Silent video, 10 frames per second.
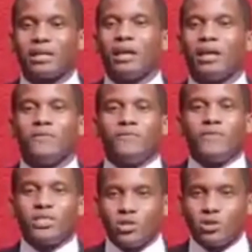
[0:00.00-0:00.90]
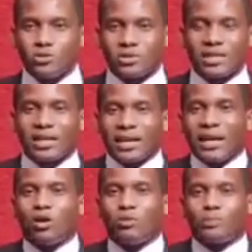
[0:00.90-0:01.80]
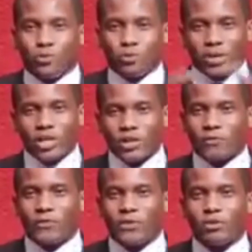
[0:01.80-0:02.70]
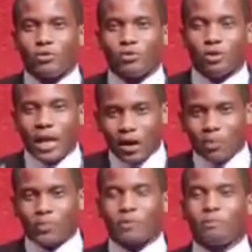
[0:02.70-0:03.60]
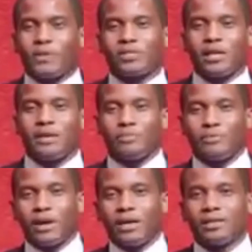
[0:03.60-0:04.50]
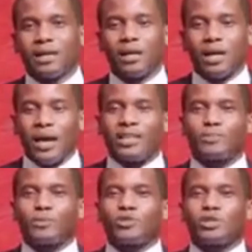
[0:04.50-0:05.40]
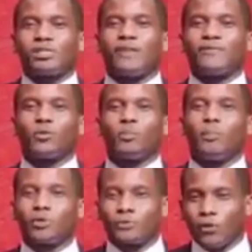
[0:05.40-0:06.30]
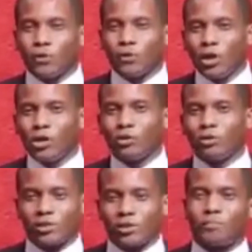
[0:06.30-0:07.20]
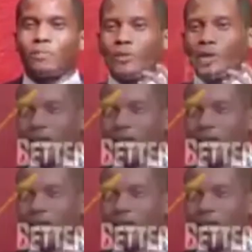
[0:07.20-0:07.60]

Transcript: videos that can help you in your field or help your personal brand. Expose yourself to portfolios of people that